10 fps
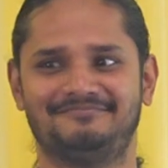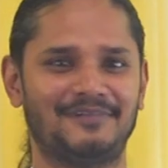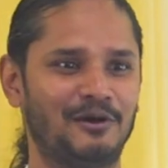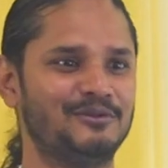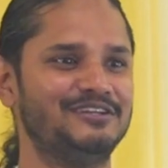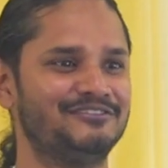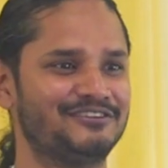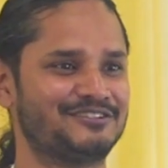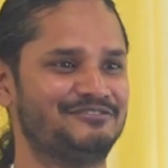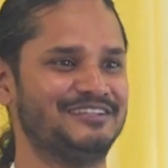How many of
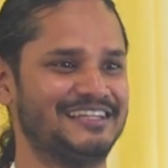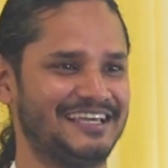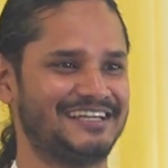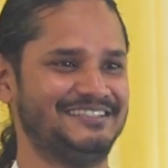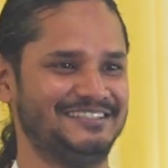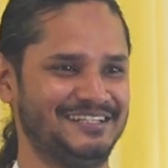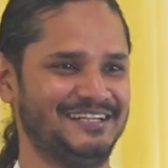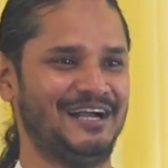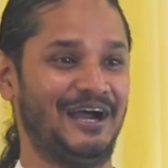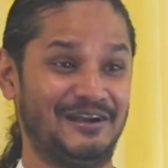us feel like
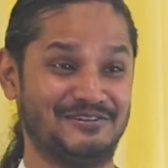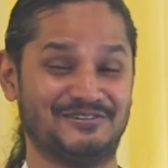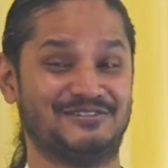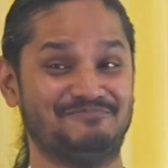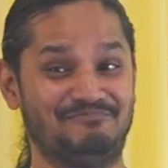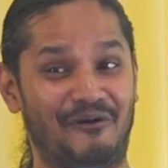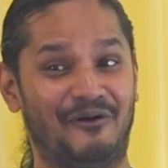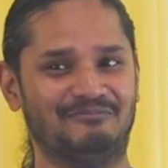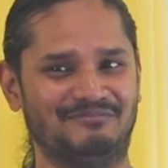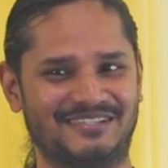hydrogen
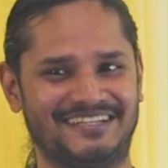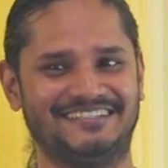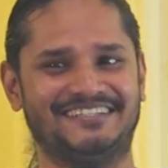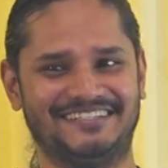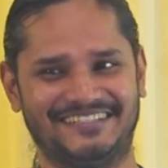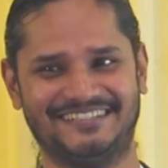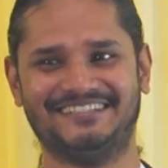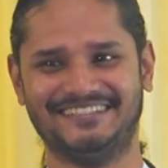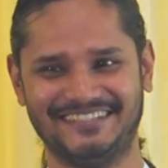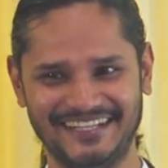bombs here?